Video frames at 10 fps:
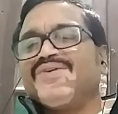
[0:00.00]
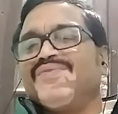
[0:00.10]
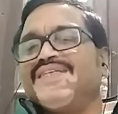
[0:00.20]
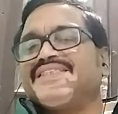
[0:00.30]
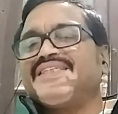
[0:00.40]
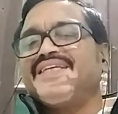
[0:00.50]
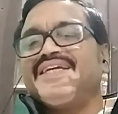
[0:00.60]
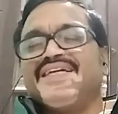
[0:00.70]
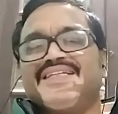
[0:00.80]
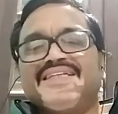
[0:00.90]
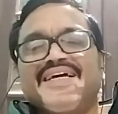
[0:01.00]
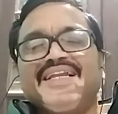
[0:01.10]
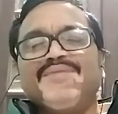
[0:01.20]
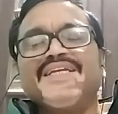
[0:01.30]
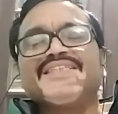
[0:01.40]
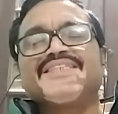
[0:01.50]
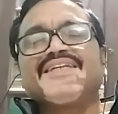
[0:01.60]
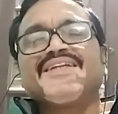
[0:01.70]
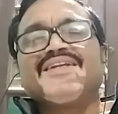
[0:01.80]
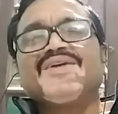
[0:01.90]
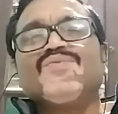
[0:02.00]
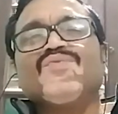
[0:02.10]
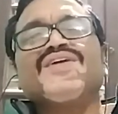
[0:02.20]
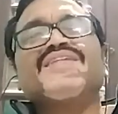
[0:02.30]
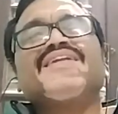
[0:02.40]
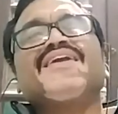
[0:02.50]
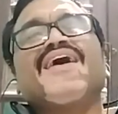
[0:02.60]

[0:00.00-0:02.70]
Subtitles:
we see the illumination within